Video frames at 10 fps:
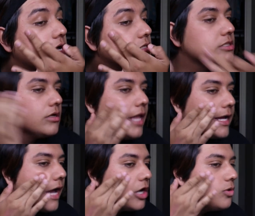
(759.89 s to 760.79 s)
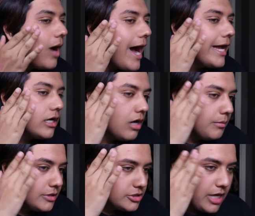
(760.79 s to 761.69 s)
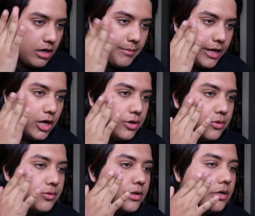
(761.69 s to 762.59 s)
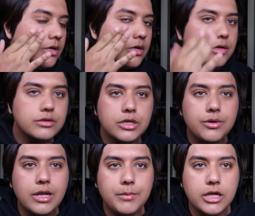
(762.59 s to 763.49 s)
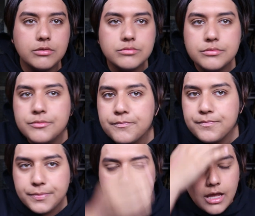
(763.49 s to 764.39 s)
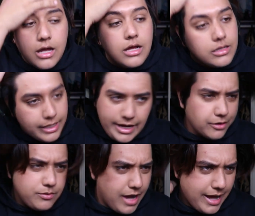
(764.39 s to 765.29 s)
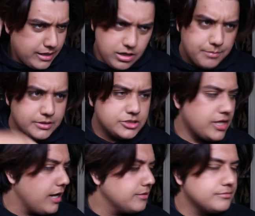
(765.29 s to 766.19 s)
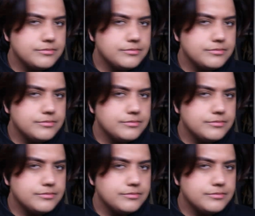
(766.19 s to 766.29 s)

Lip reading: So, like, how do I accomplish that on my own? You know what I mean? Like, how do I accomplish that?